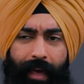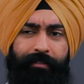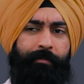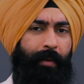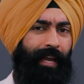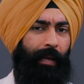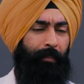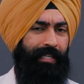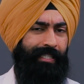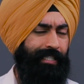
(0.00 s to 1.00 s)
it was making
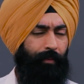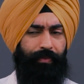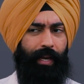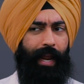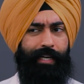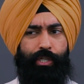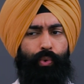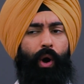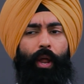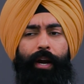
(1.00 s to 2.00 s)
me something like
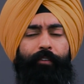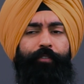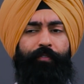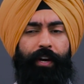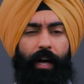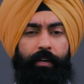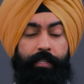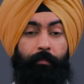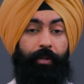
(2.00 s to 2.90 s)
$250 a